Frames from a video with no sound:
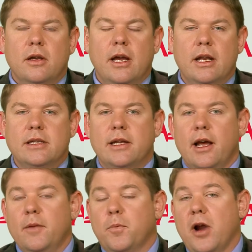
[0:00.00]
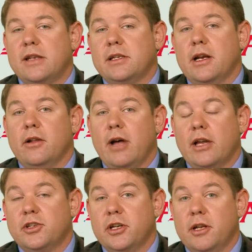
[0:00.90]
It is an unprecedented
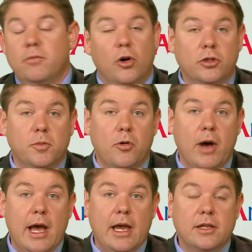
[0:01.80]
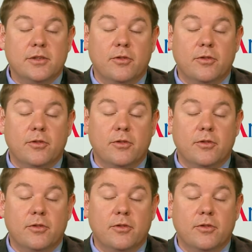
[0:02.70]
election in multiple ways,